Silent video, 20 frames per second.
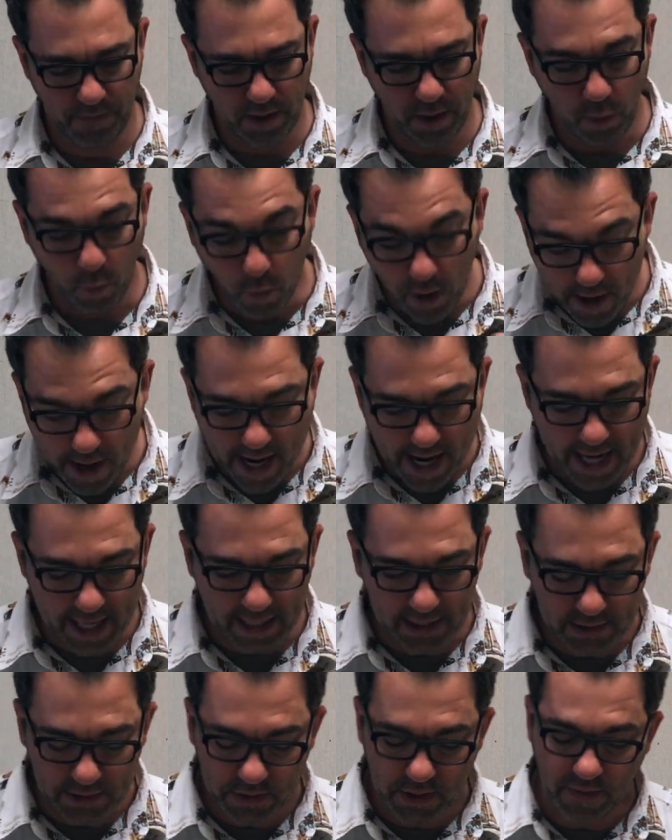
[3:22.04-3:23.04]

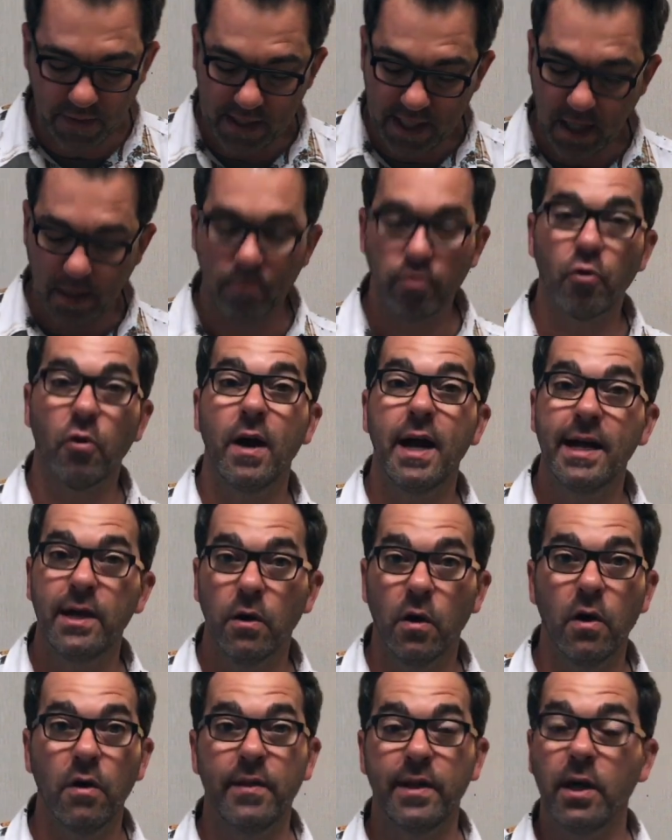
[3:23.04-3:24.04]
Whereas the upright
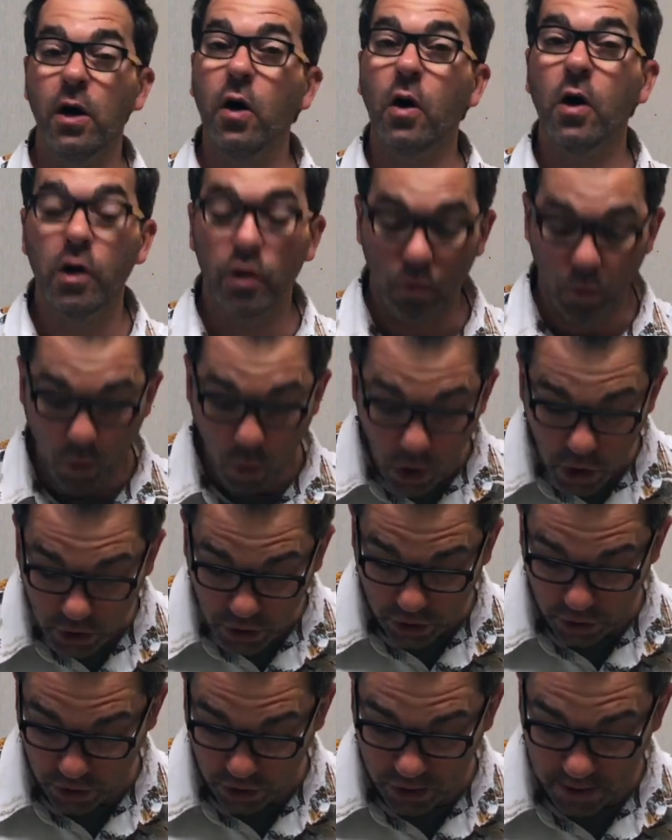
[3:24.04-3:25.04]
or the hard
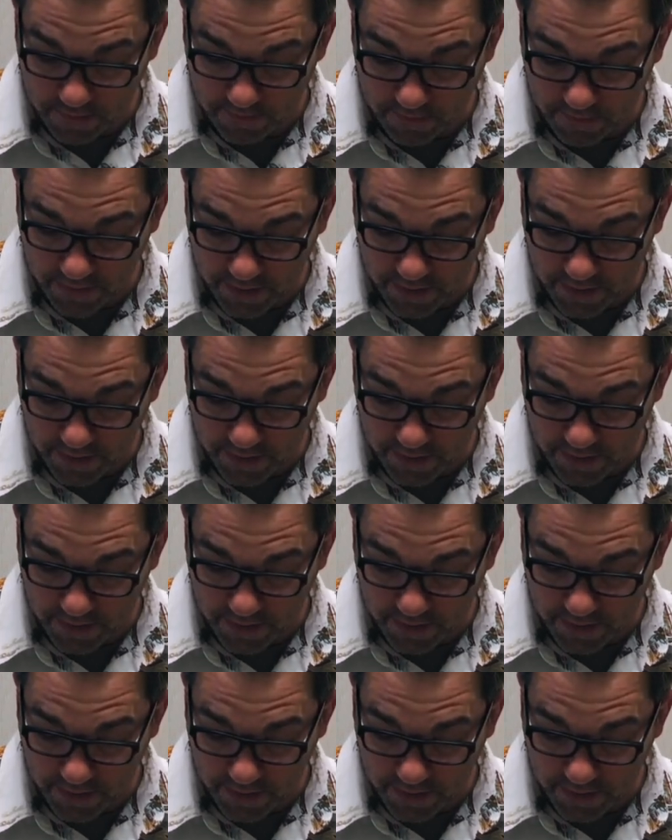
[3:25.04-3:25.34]
worker